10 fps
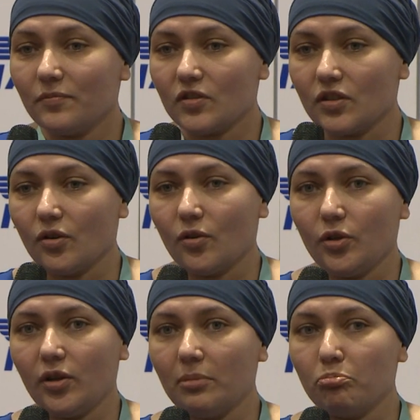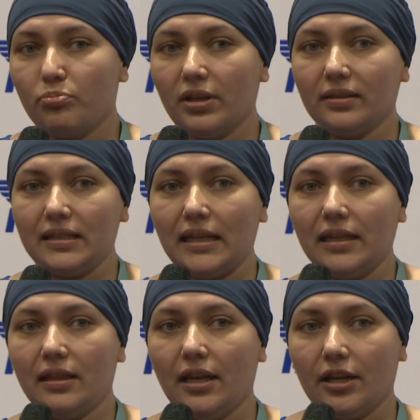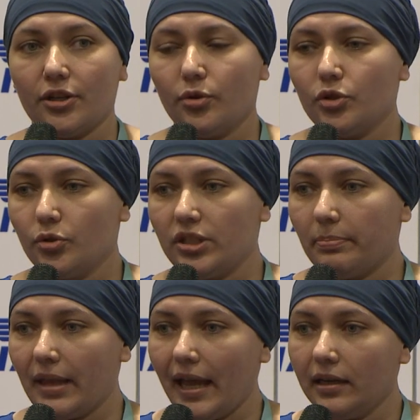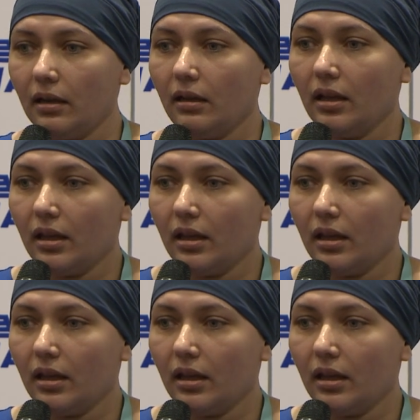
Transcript: So you can build in the crew duty plan,